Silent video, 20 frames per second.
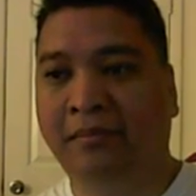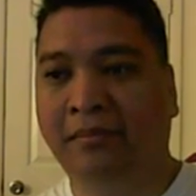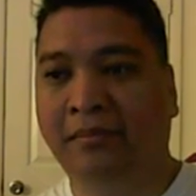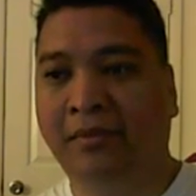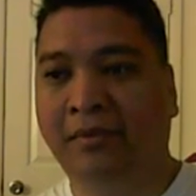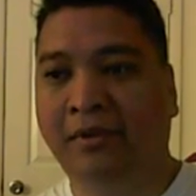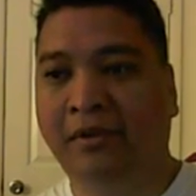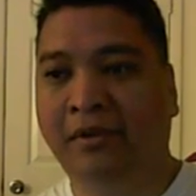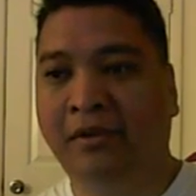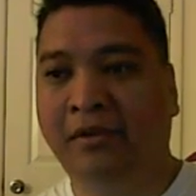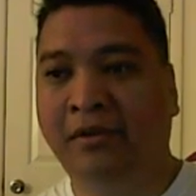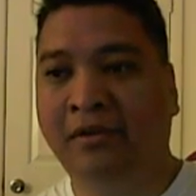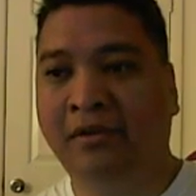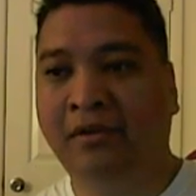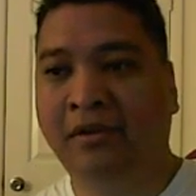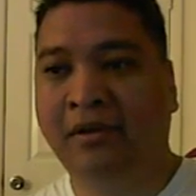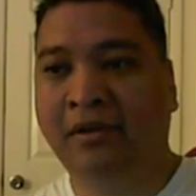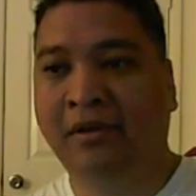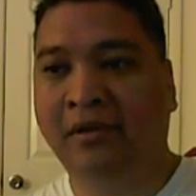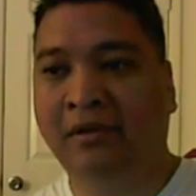this is
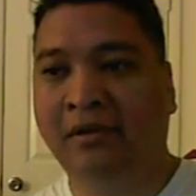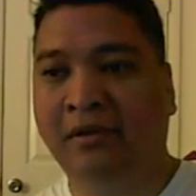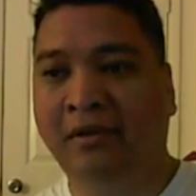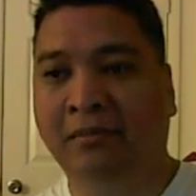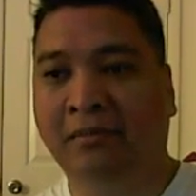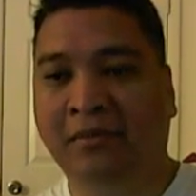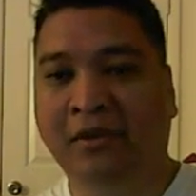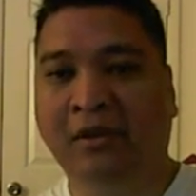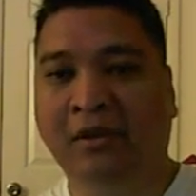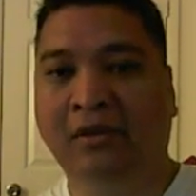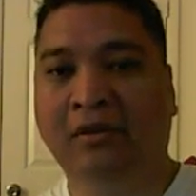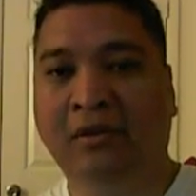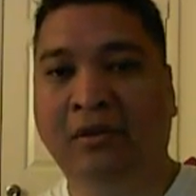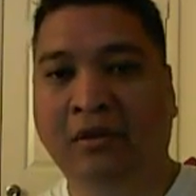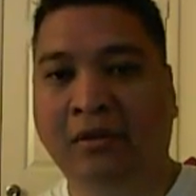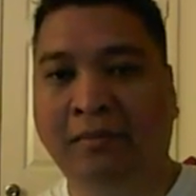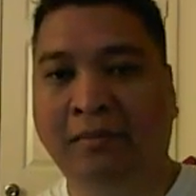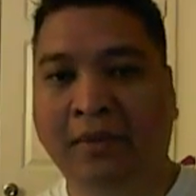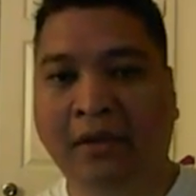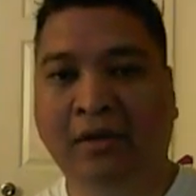something I thought
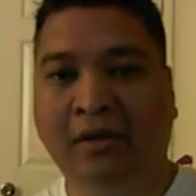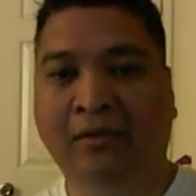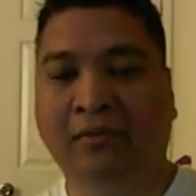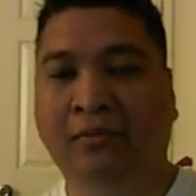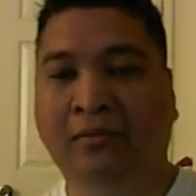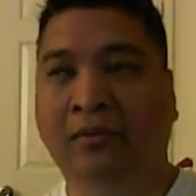about